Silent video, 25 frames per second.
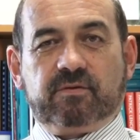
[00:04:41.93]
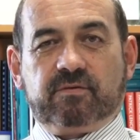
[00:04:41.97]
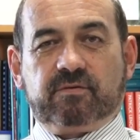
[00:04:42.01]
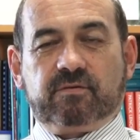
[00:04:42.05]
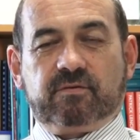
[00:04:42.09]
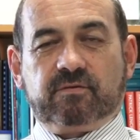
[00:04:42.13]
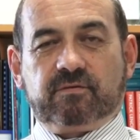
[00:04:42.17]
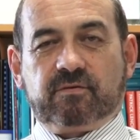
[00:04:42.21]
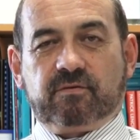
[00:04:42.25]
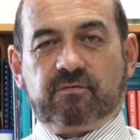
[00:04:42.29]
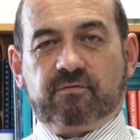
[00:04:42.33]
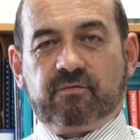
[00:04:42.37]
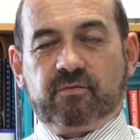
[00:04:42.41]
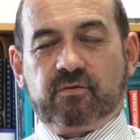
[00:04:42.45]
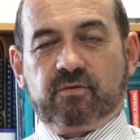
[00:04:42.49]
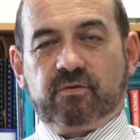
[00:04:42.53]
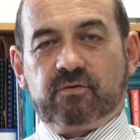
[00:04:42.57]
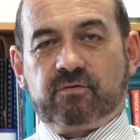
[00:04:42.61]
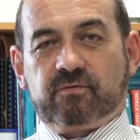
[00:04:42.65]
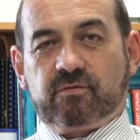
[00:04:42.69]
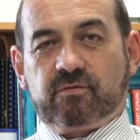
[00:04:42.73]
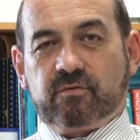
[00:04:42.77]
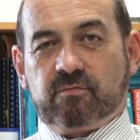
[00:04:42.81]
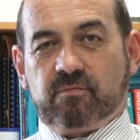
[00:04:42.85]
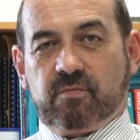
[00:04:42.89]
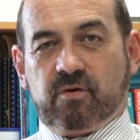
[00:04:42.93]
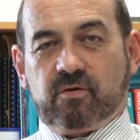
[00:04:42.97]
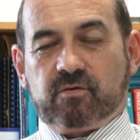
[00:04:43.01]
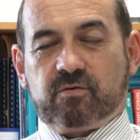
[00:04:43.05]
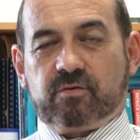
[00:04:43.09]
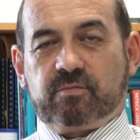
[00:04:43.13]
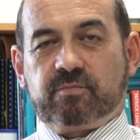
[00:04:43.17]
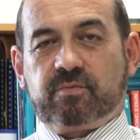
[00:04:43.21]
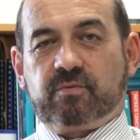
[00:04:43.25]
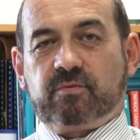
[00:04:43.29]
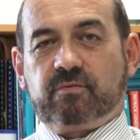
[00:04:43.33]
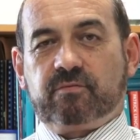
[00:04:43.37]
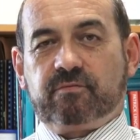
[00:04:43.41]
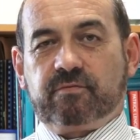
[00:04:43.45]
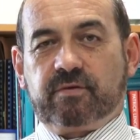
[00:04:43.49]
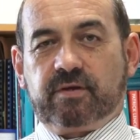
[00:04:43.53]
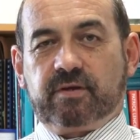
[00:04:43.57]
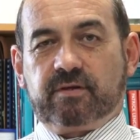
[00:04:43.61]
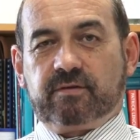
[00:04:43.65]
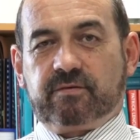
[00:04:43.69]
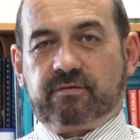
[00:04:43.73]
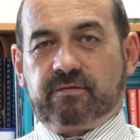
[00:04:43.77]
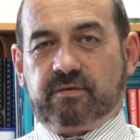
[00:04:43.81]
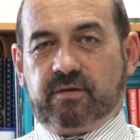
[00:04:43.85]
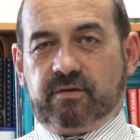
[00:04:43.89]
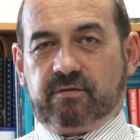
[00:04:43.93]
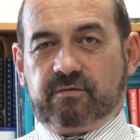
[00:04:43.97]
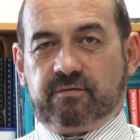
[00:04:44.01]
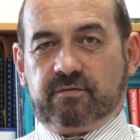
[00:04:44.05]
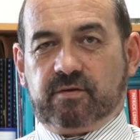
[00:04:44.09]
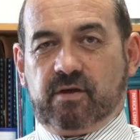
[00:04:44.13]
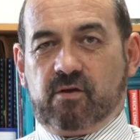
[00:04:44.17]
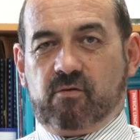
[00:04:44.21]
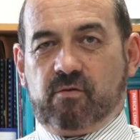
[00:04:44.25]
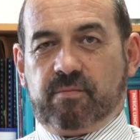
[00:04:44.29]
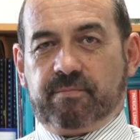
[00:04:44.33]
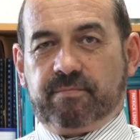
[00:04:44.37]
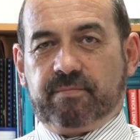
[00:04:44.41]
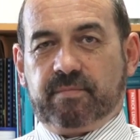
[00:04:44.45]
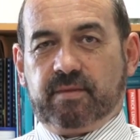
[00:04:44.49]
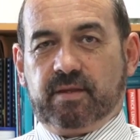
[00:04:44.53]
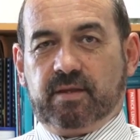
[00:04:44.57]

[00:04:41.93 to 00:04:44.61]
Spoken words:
this is a first or multiple offence and so on.